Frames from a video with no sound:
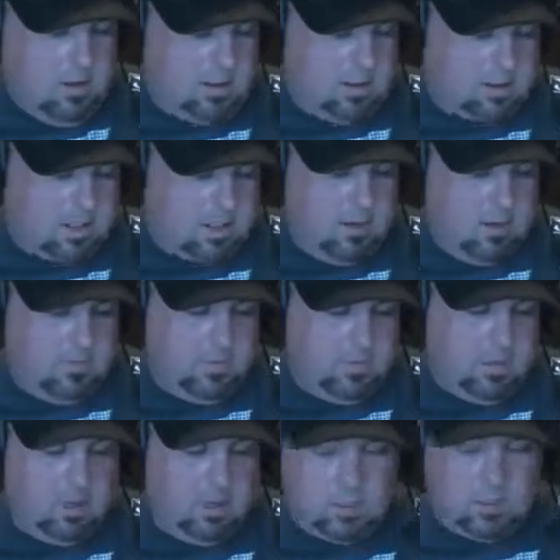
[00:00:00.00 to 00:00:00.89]
that's kind of
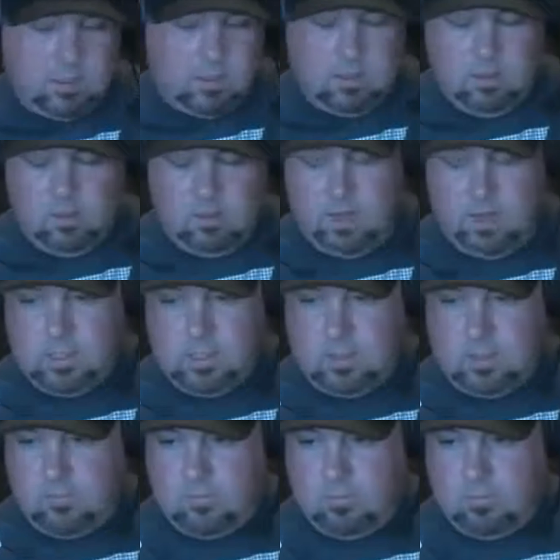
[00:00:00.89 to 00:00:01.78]
a, a good
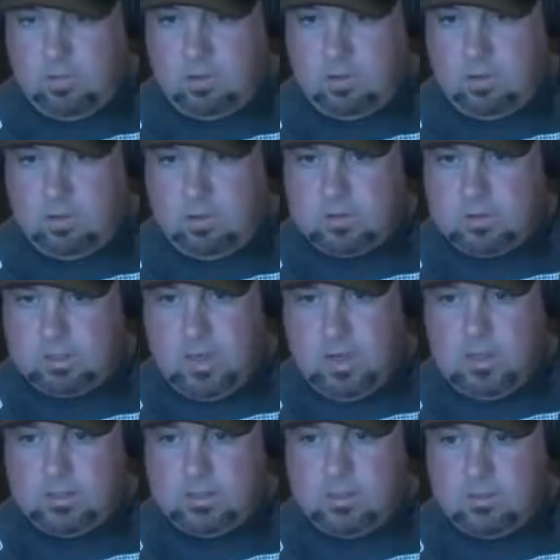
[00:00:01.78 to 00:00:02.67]
location for both of those
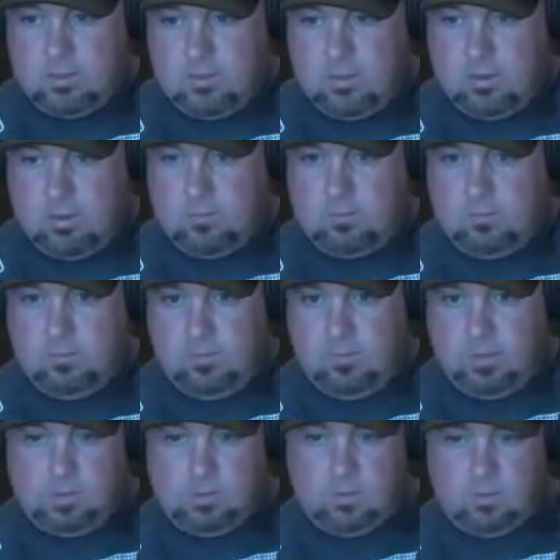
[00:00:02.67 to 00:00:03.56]
guys, or, or
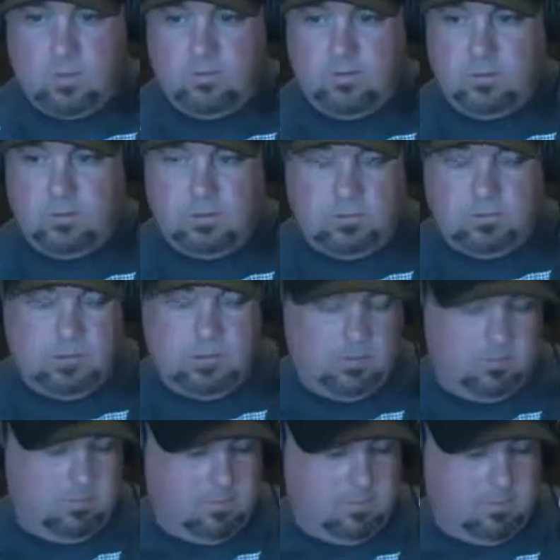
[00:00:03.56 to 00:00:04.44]
at least one of them to
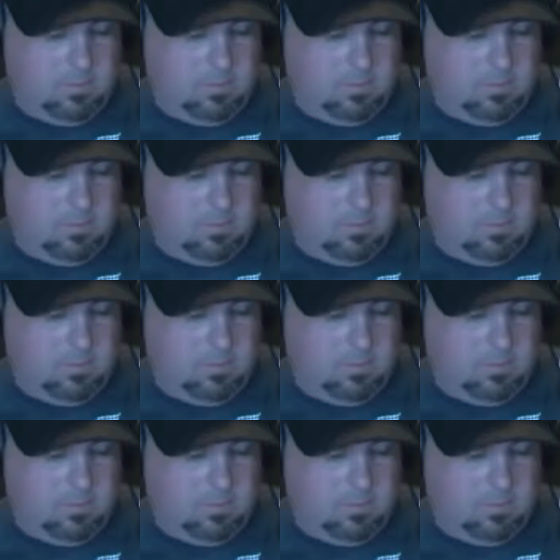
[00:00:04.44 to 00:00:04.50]
be